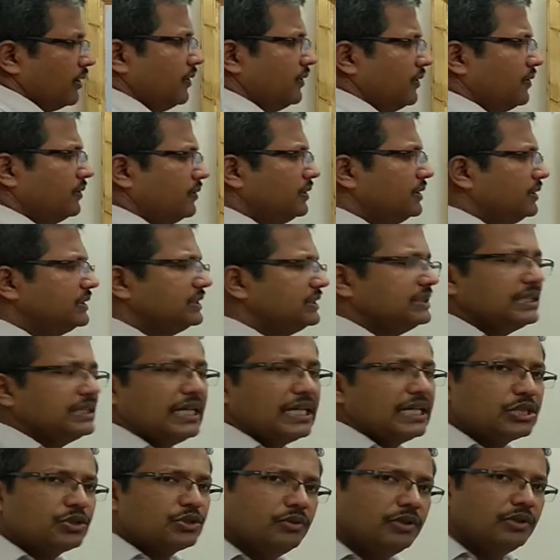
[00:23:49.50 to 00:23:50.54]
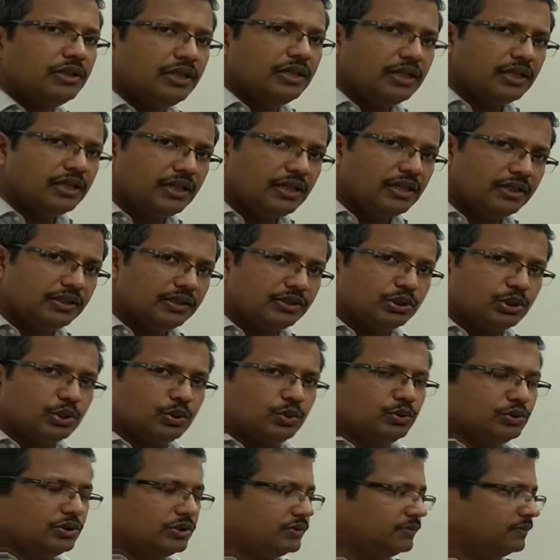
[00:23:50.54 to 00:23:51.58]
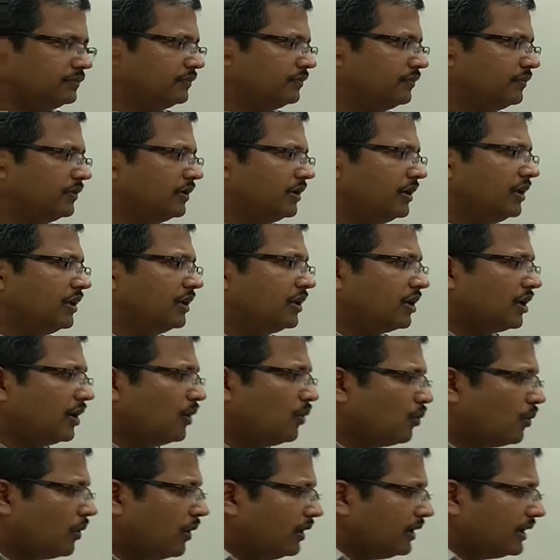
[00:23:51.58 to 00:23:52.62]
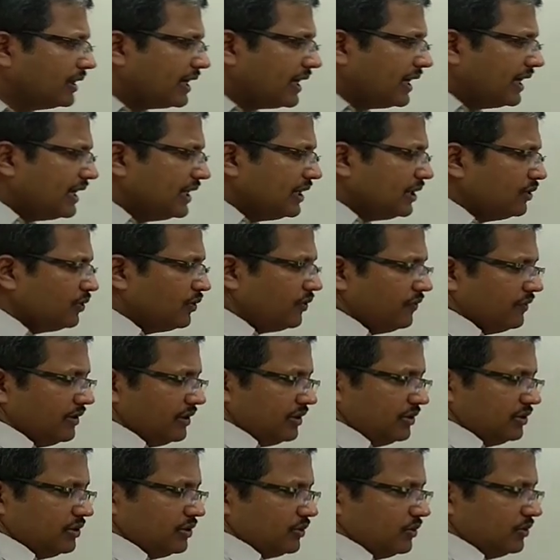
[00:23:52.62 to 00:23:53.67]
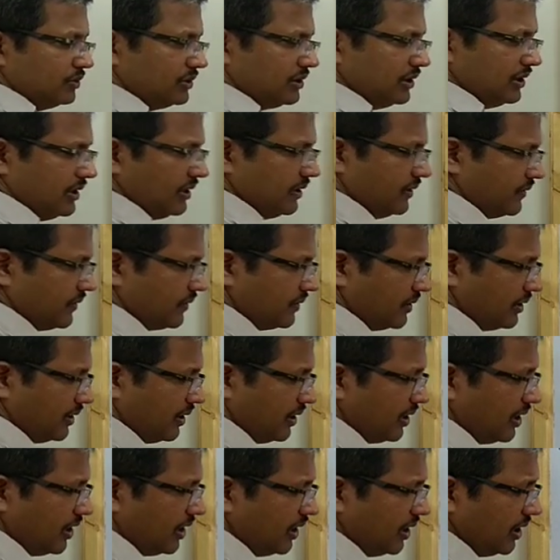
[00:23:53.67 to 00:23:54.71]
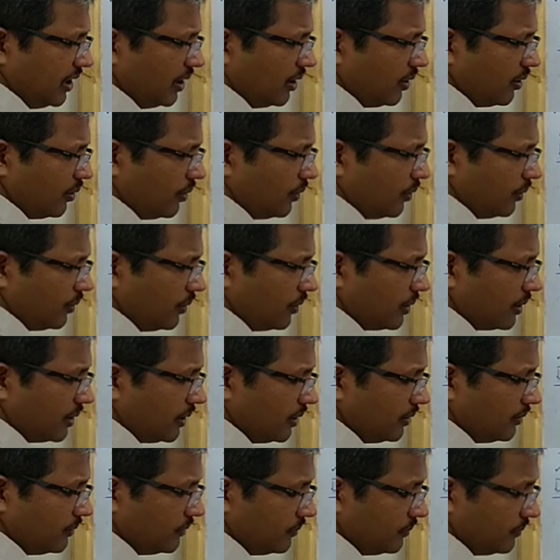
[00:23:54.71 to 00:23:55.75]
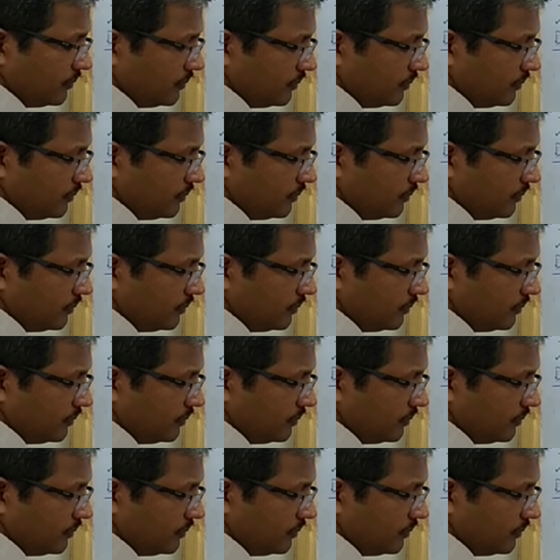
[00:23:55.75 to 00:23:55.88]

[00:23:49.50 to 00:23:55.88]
So this is actually erythrose. Now what kind of erythrose it is? D or